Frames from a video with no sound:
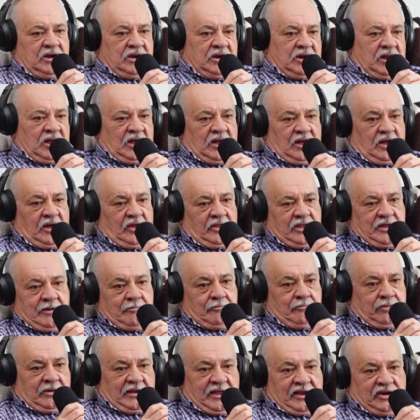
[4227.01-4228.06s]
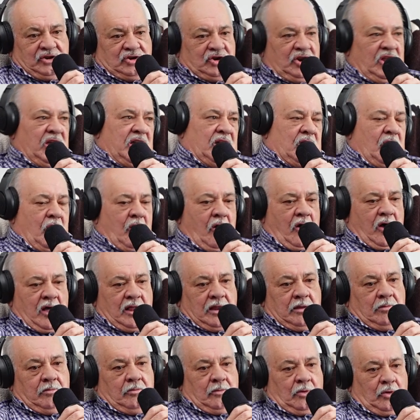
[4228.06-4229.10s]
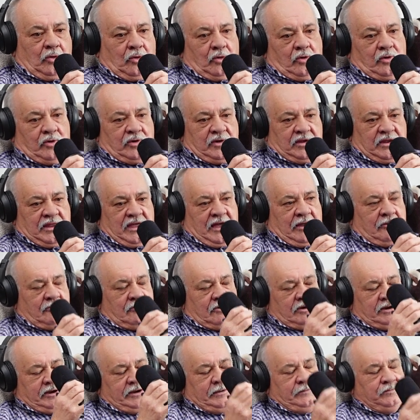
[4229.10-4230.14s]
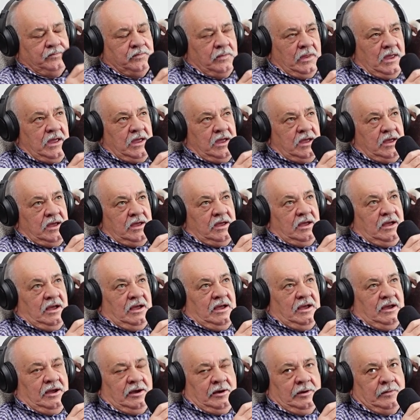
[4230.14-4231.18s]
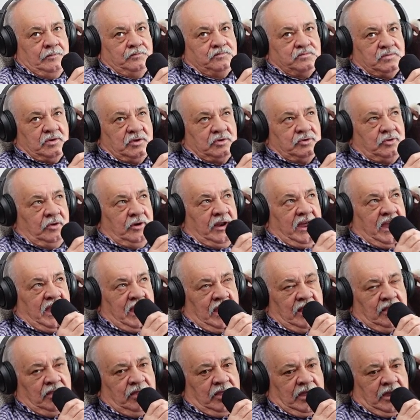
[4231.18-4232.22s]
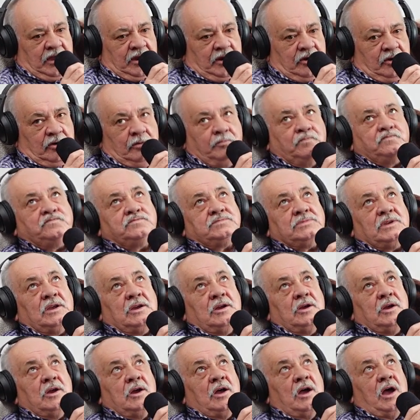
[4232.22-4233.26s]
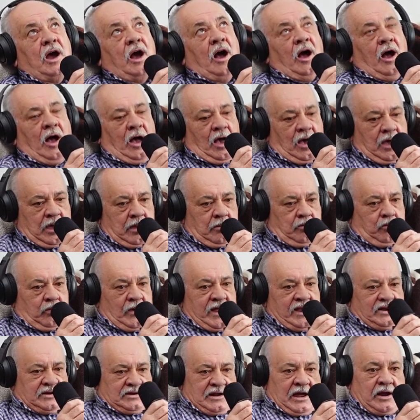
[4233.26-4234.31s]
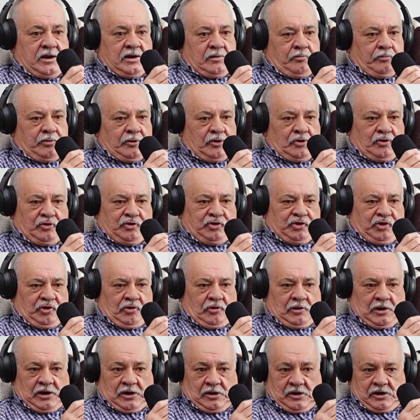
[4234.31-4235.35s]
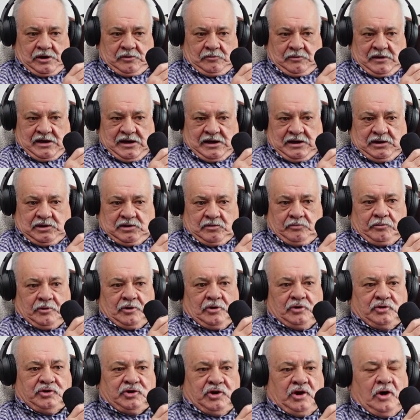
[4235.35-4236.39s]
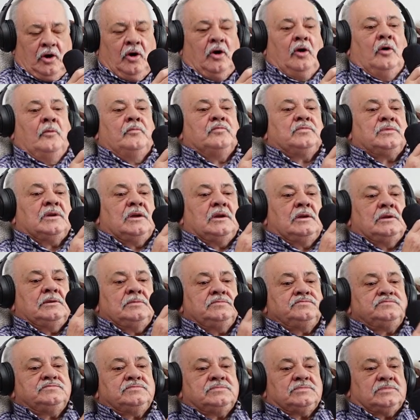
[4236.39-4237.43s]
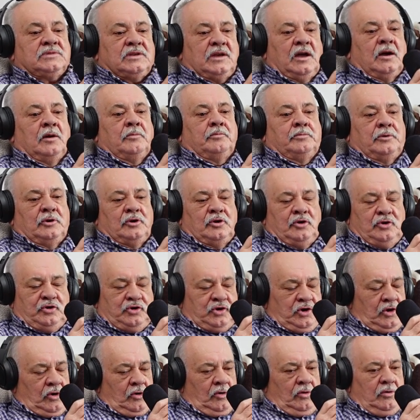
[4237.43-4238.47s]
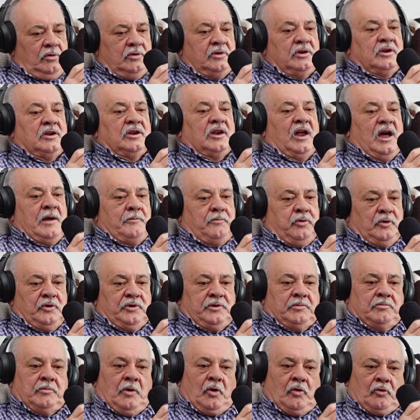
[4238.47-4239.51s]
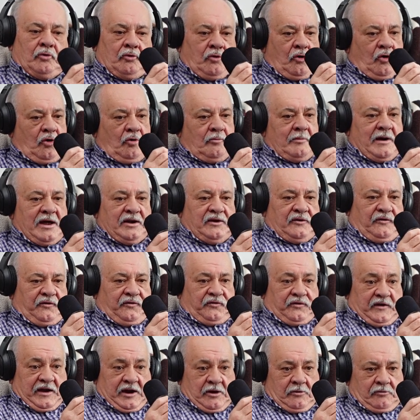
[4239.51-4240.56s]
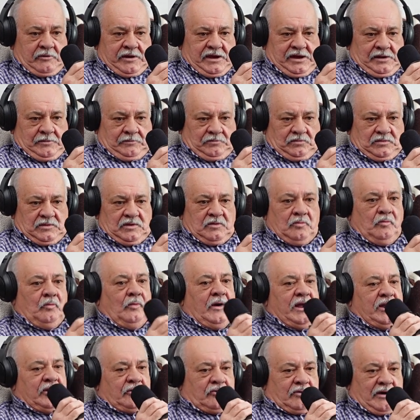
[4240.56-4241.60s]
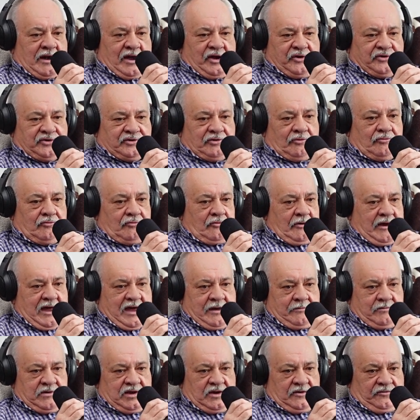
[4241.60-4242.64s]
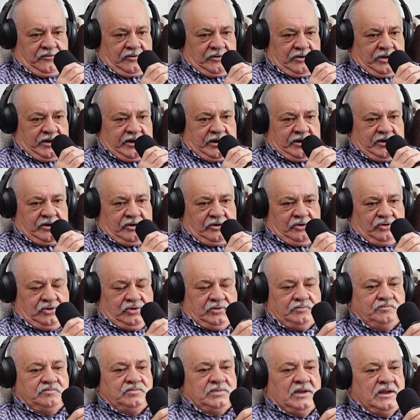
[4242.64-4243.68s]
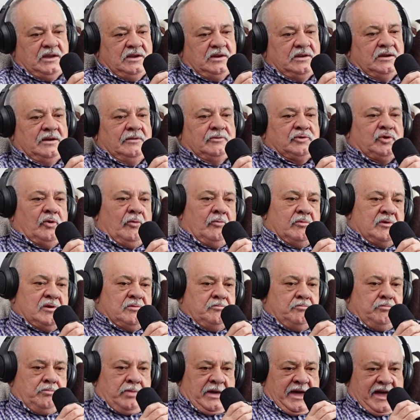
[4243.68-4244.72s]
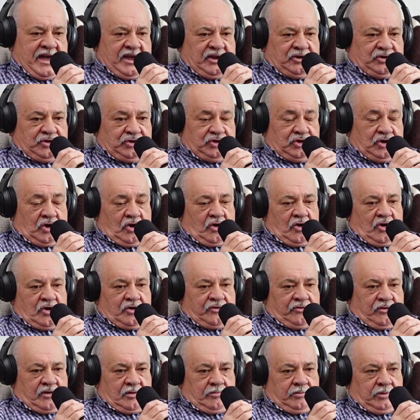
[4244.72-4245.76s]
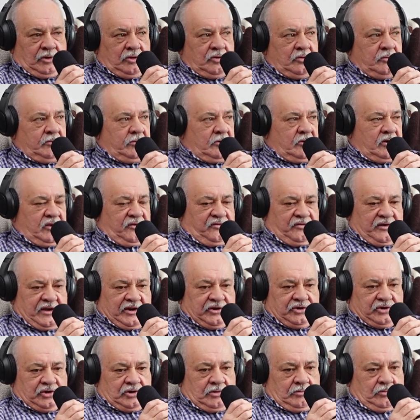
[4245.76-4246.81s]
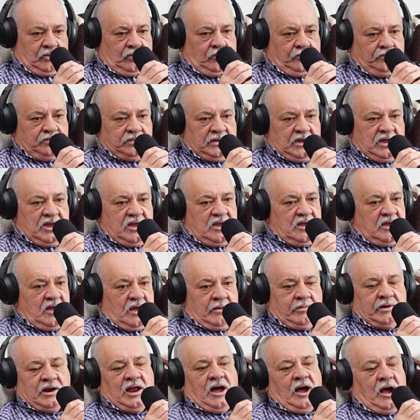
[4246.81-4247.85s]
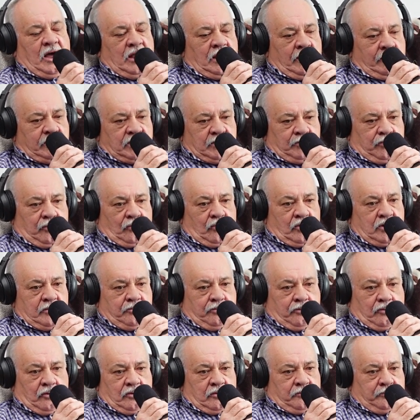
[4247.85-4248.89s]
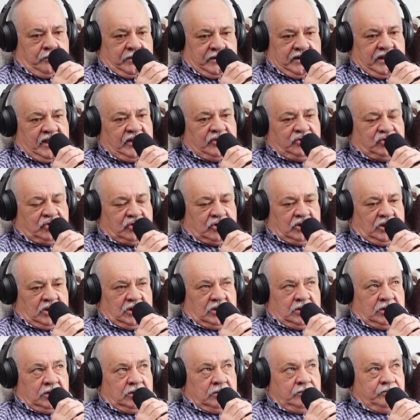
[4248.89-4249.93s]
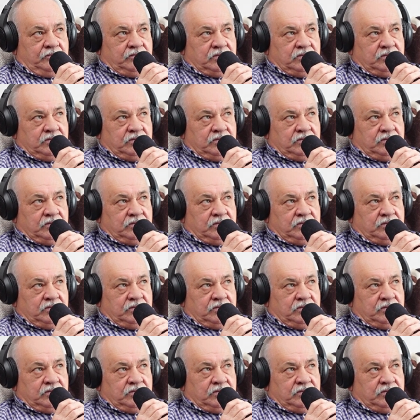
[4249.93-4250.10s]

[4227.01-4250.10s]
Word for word: And all them places like Islamort and that, right? Mm. To the end there, I went down to Burgio Highway. Burgio, that's what I said, Brigus. I meant to say Burgio. Burgio, and I put the motorhome on the ferry. Yeah. And across to Ramia for theirs. I was over in Bay St. George for the Blueberry Festival. Yeah. I've been all up the Port-au-Port Peninsula.